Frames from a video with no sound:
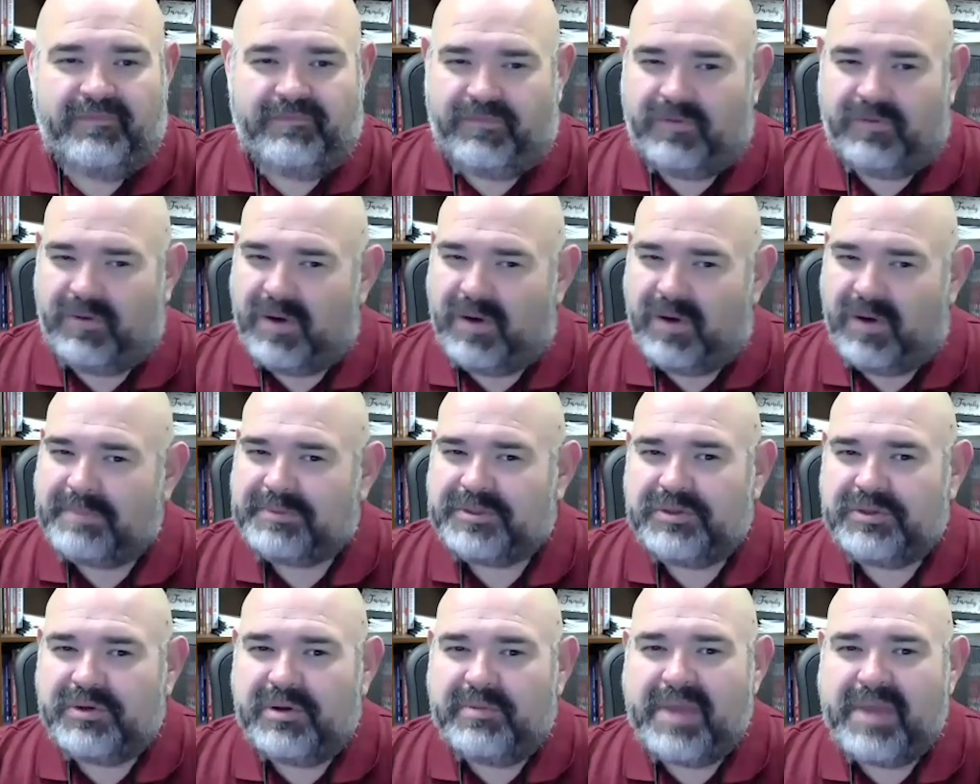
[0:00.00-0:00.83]
for up
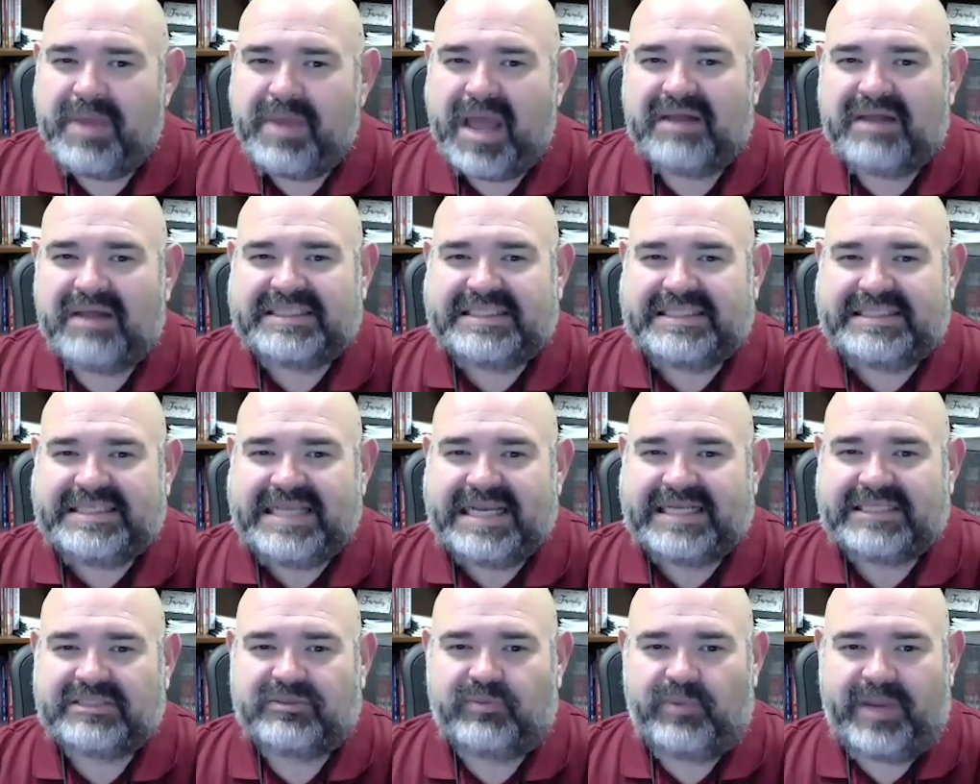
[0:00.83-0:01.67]
to about
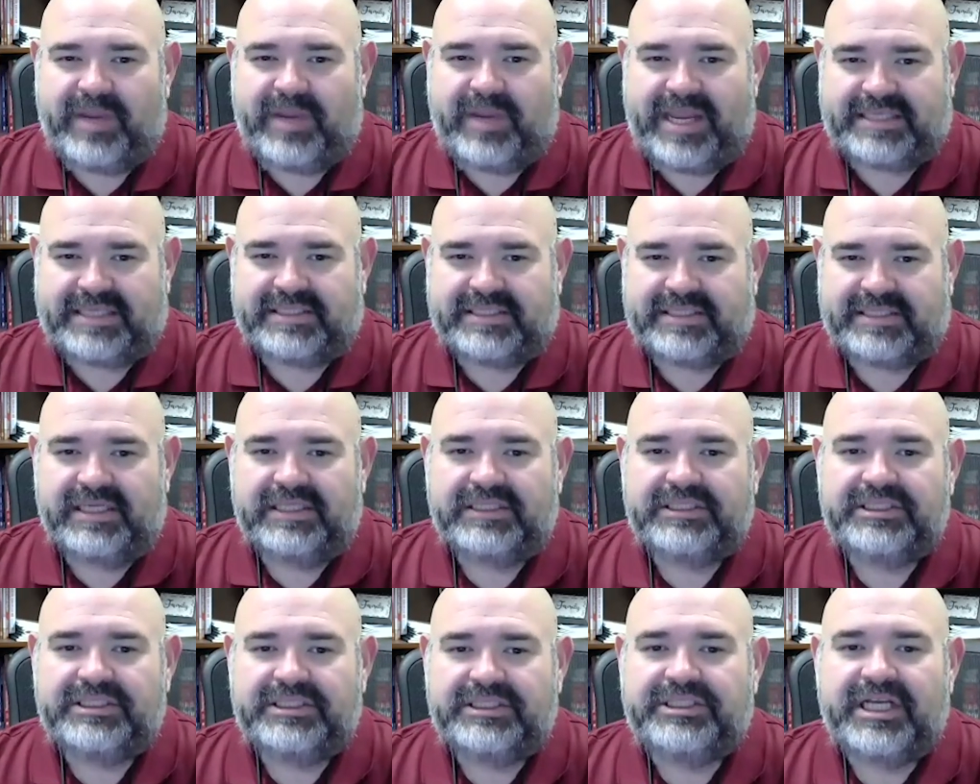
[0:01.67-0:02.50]
6 weeks,
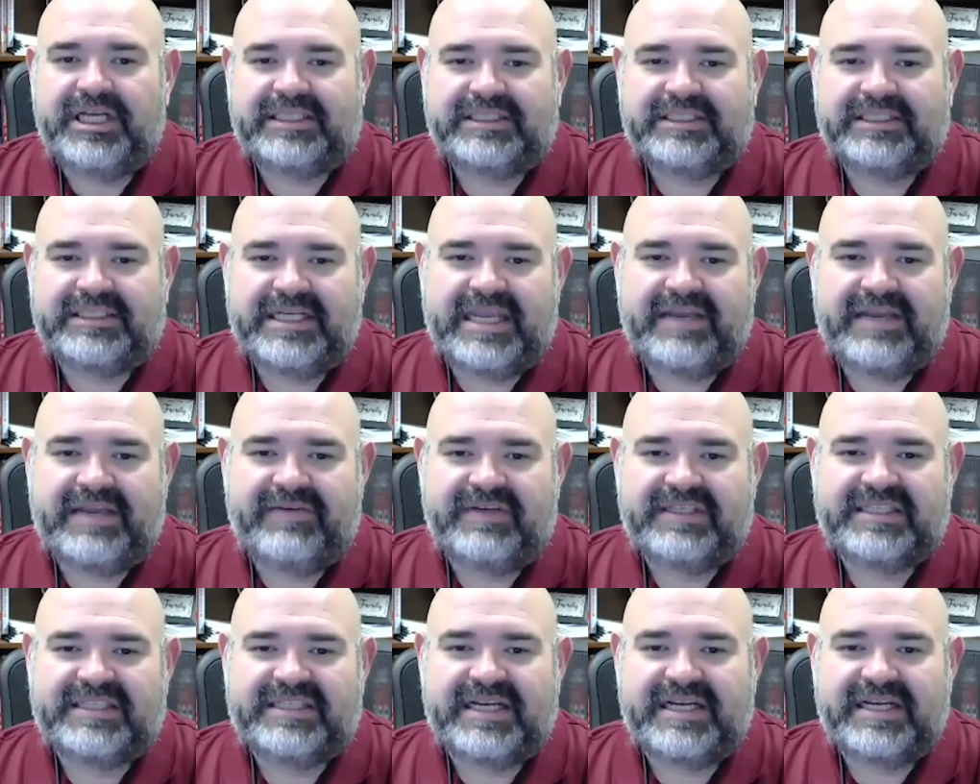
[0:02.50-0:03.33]
just to give
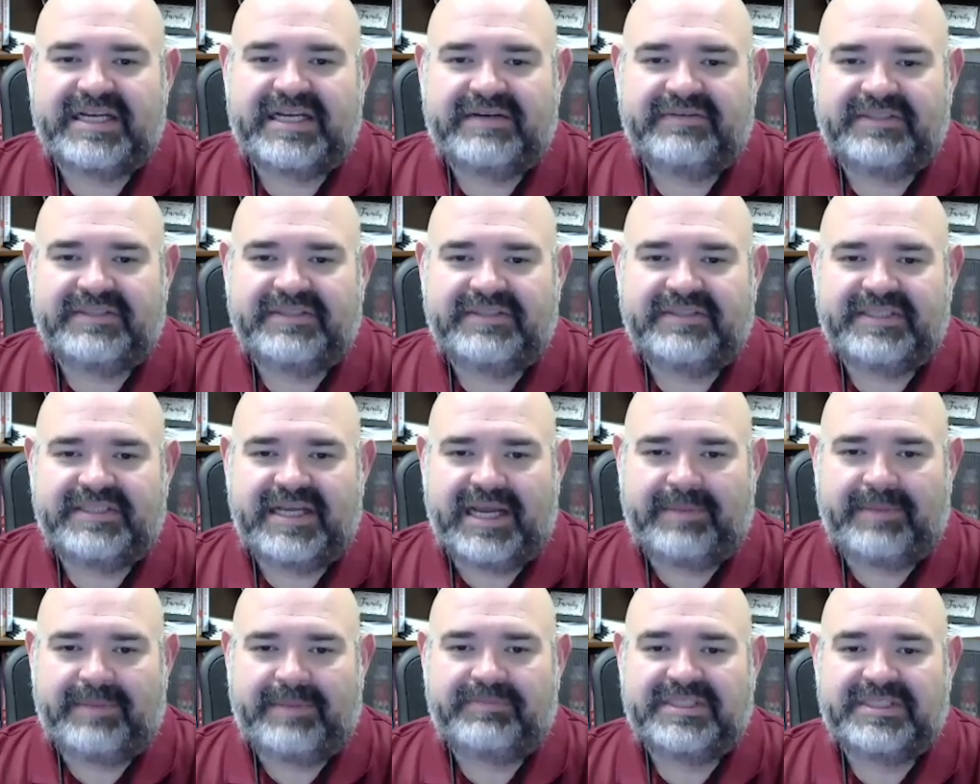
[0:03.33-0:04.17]
us enough
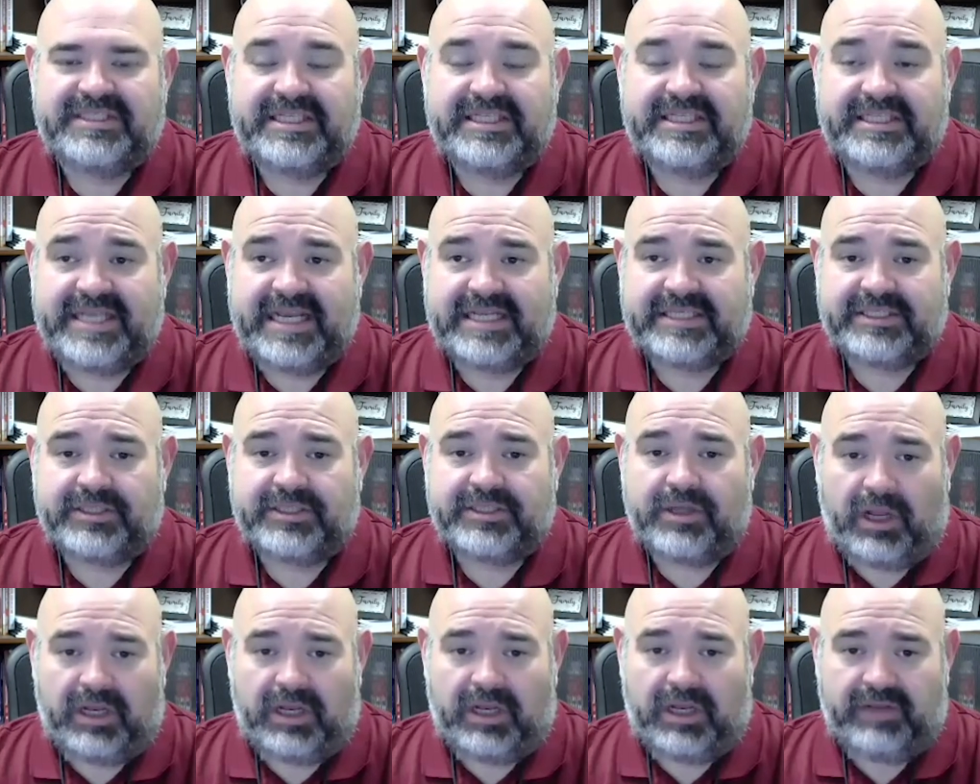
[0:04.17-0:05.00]
time to test
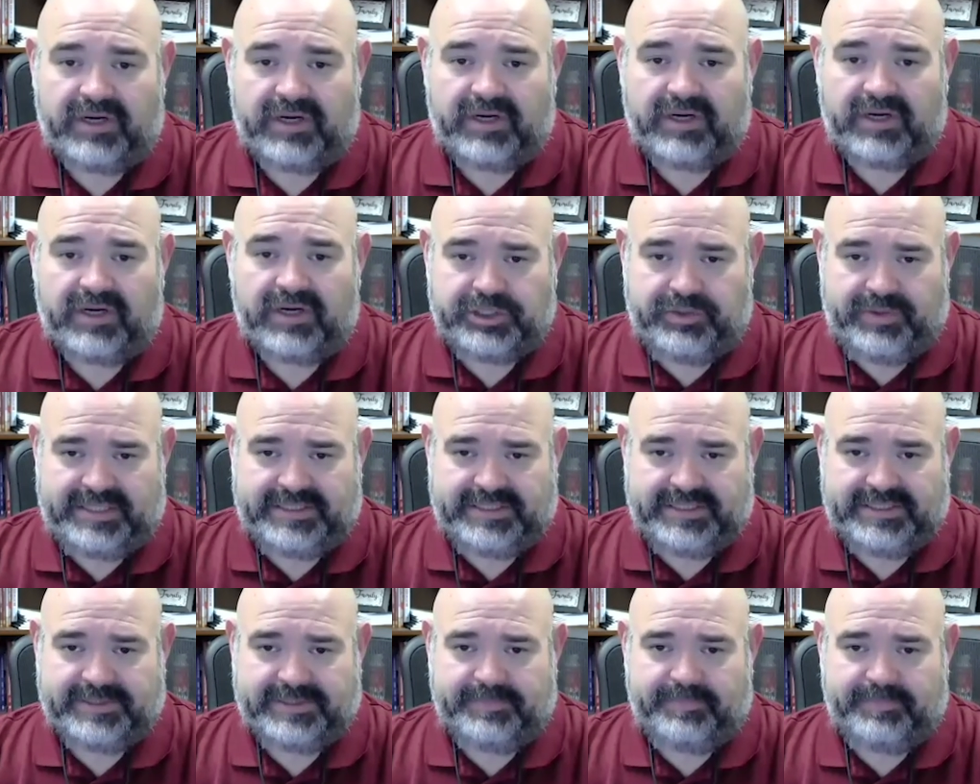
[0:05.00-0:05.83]
all of our
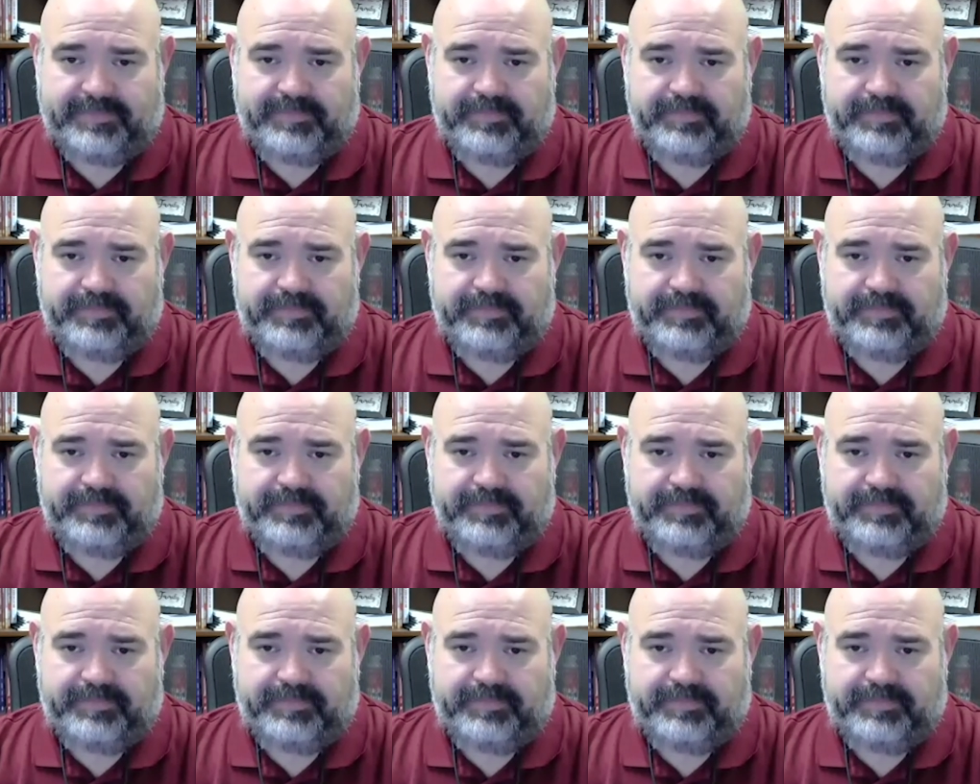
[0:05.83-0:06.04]
students.